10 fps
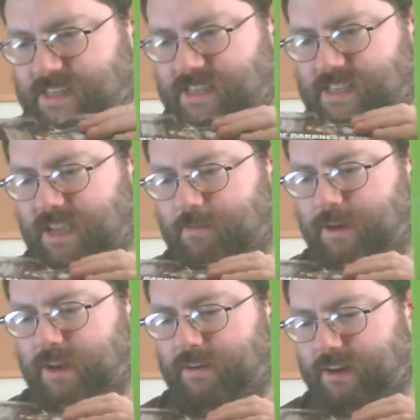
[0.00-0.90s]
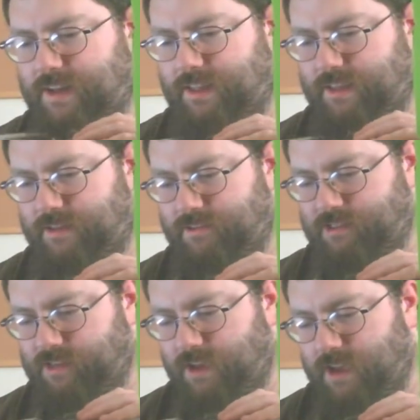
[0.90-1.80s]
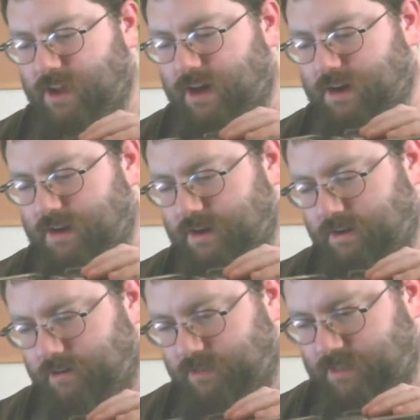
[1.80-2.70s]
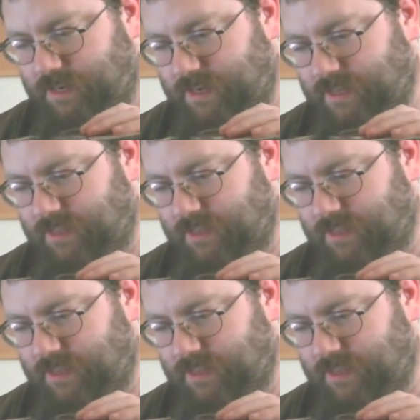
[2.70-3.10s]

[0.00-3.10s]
the same way a lot of those are done.